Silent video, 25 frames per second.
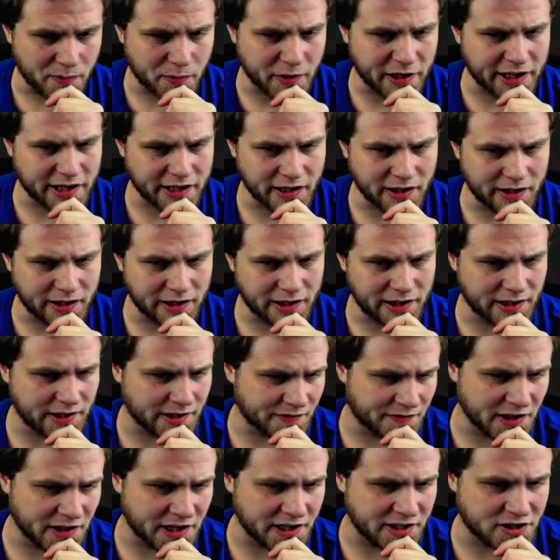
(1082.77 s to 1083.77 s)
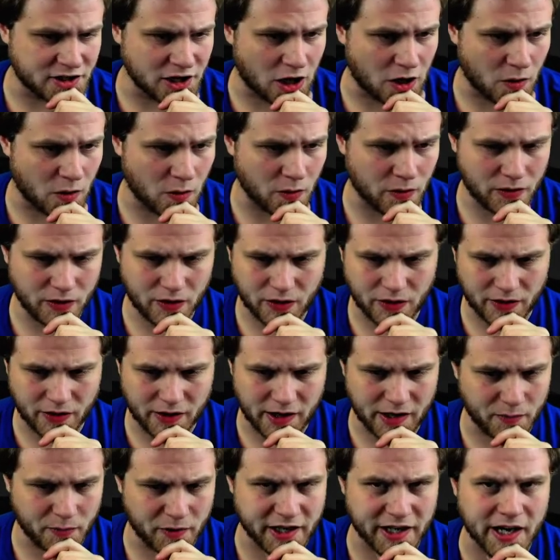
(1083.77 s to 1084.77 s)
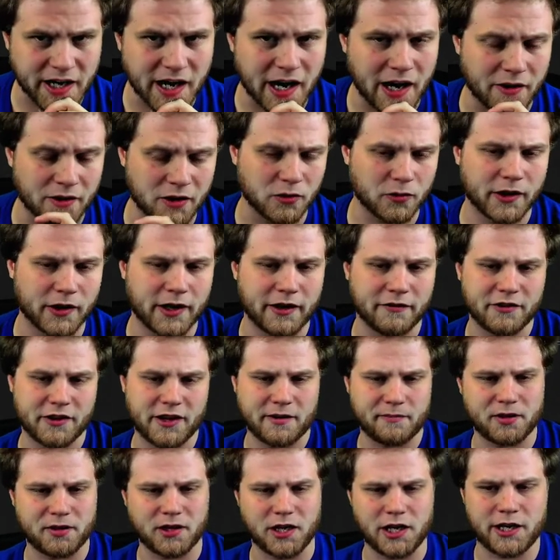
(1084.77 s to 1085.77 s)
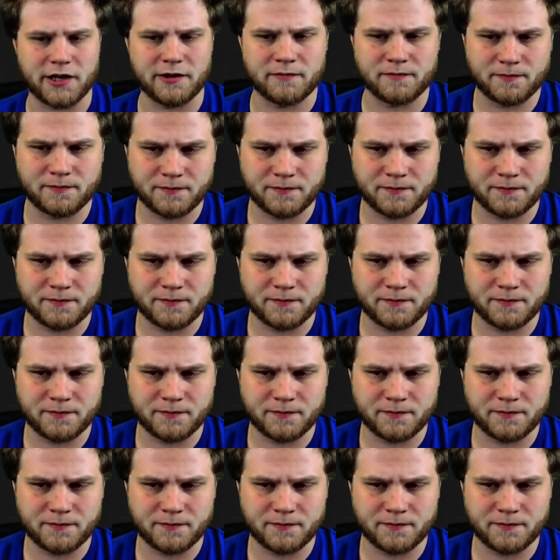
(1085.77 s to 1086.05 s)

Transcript: we kill it, and if they don't, then we counter whatever they play.